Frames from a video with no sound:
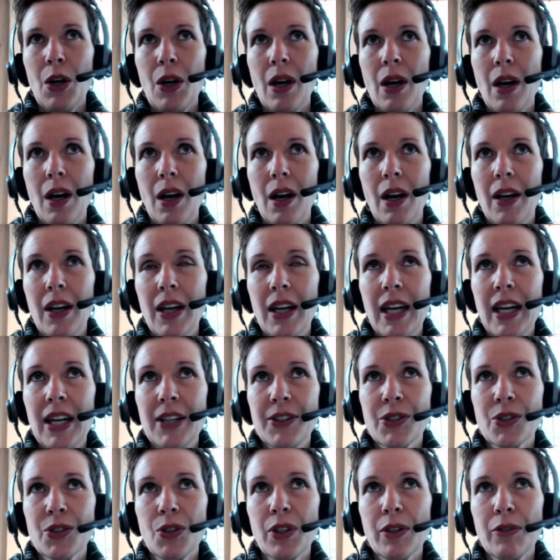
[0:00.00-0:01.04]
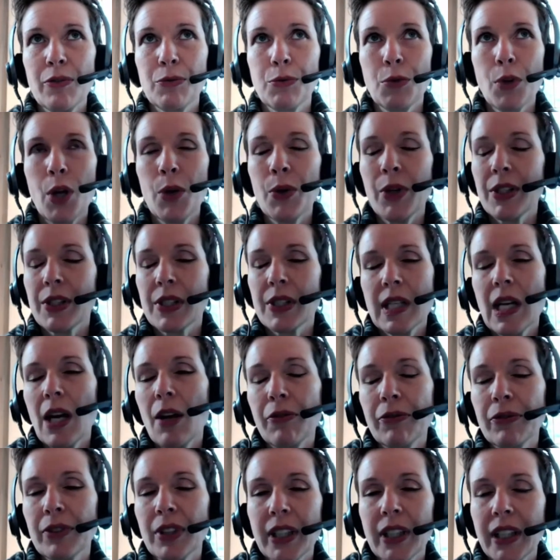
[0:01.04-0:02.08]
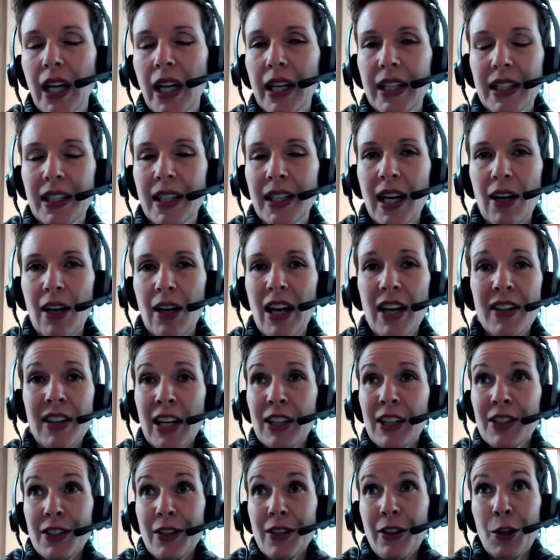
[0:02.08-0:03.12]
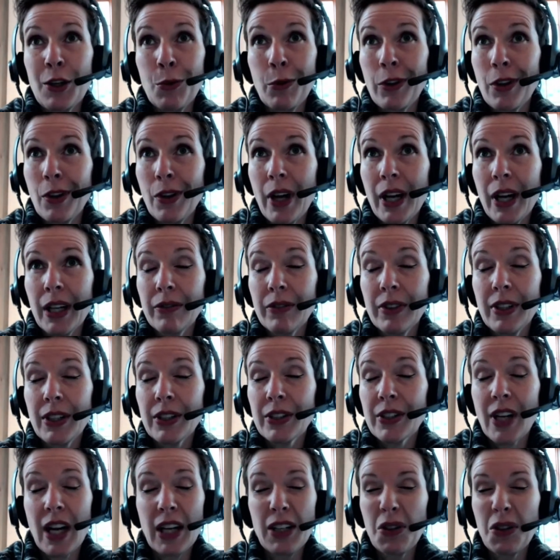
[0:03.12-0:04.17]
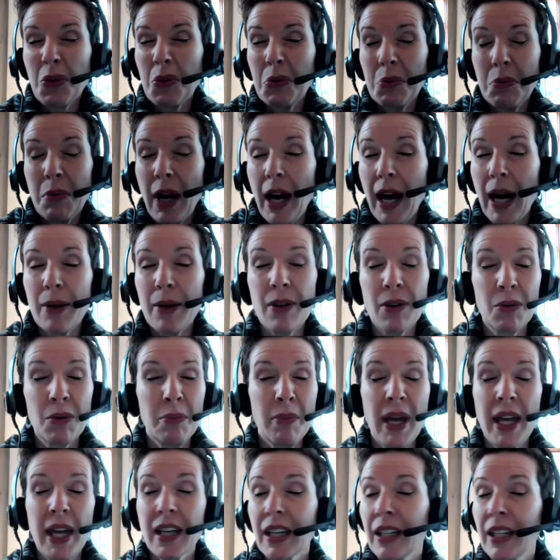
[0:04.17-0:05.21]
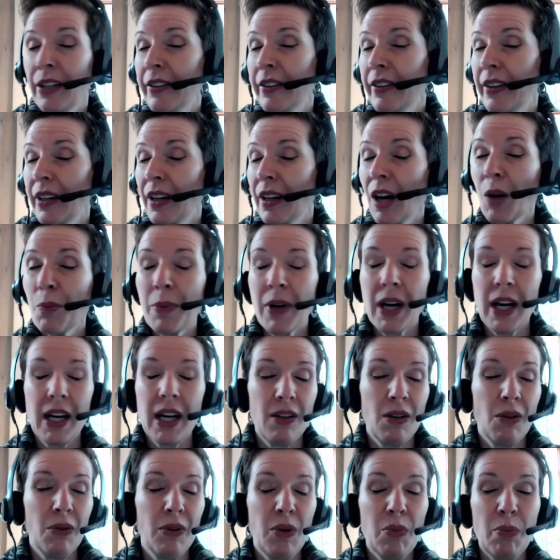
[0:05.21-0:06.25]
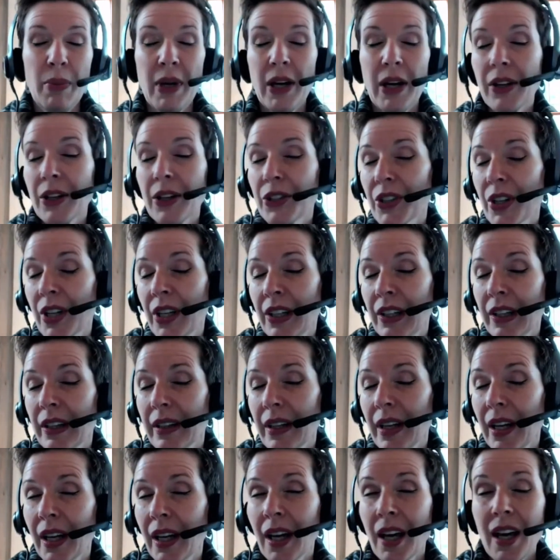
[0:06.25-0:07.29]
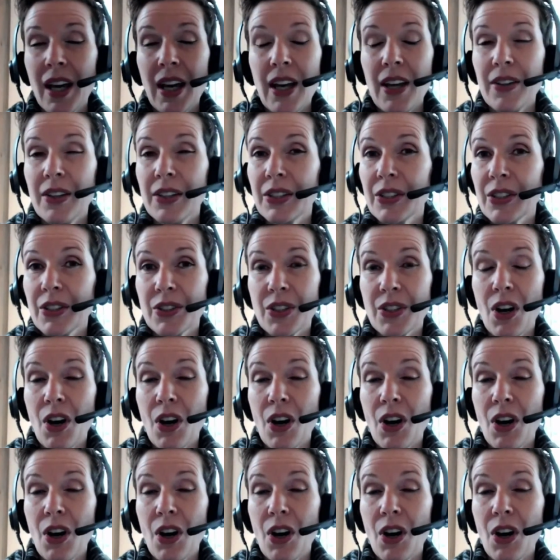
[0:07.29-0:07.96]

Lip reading: it sort of wrote itself, really. I didn't have, and that's the thing with a lot of these, I don't make anything up, I don't embellish anything. This is